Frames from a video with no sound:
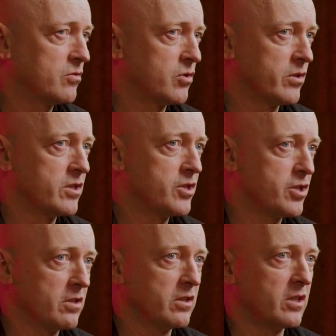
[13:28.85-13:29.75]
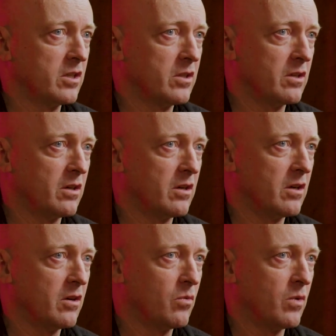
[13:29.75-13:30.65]
traditionally
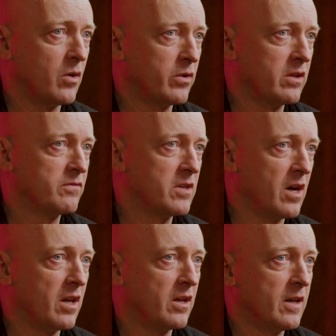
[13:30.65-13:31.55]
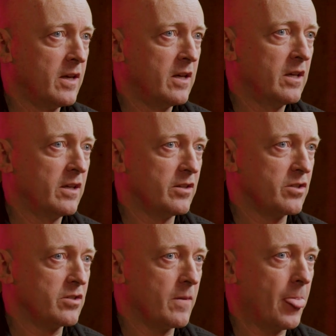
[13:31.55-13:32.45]
what we have done
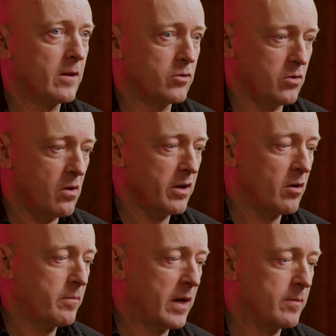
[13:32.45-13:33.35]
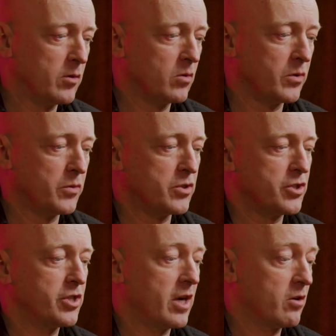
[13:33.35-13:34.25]
is drawing on paper. We would
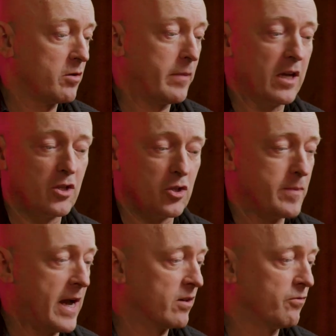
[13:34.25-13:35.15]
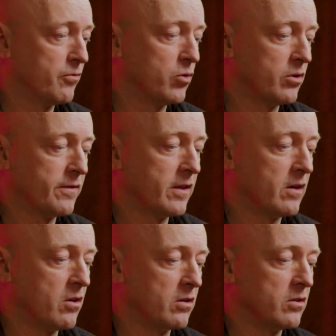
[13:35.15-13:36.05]
share the pages back and forth,
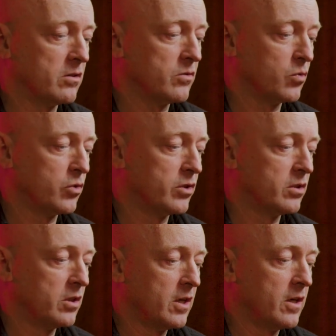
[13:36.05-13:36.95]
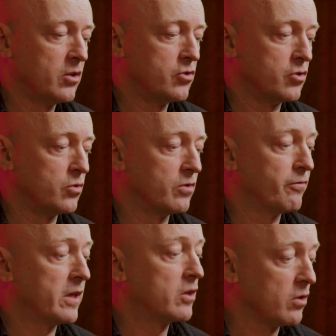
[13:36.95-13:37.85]
and Arnold would do the
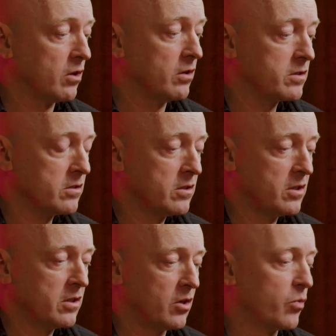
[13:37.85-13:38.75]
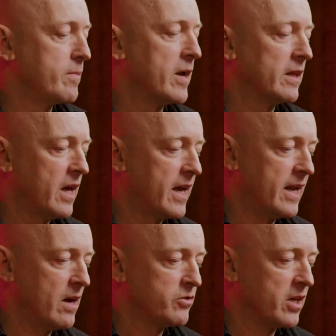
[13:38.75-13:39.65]
figure art. We may lay
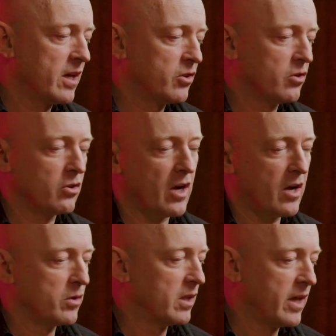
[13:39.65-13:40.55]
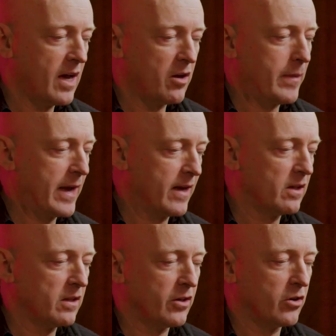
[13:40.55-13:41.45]
it out together, or I would lay out a
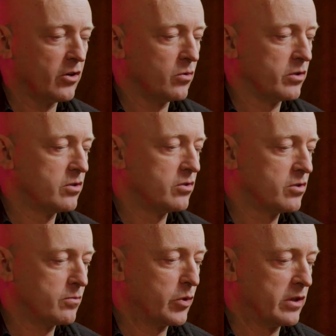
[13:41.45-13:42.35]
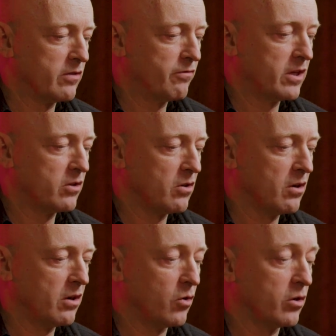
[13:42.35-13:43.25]
panel and Arnold would just put in the figure
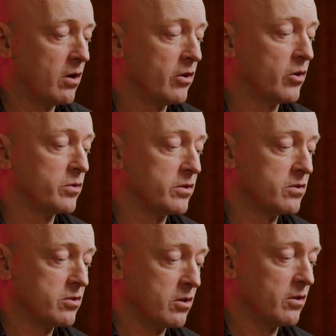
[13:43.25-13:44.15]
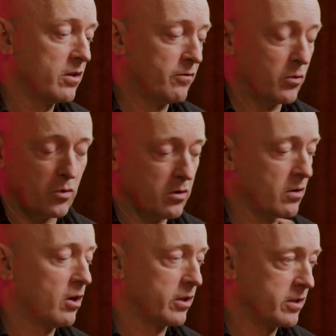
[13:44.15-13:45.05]
art, or Arnold would start, if it
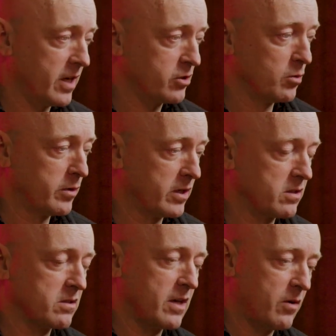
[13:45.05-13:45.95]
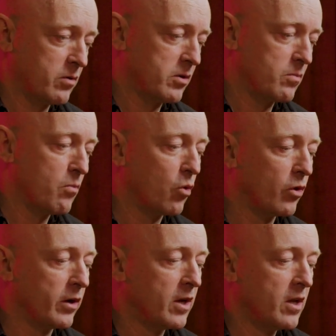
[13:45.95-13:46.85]
were architectural based, because that would be
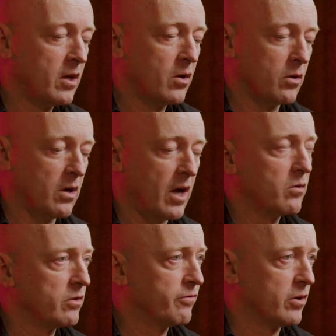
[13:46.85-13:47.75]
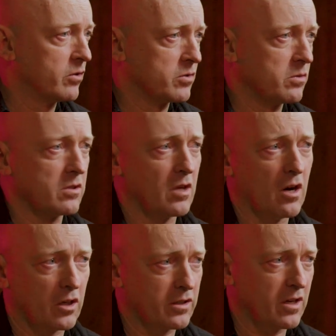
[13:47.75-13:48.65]
more where I would focus, was the
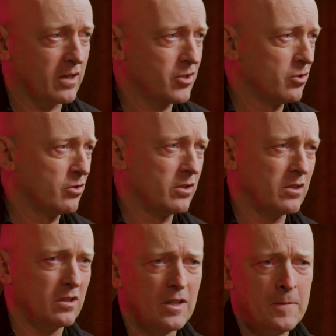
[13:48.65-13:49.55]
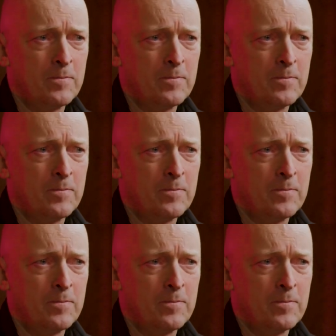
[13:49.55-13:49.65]
architecture, the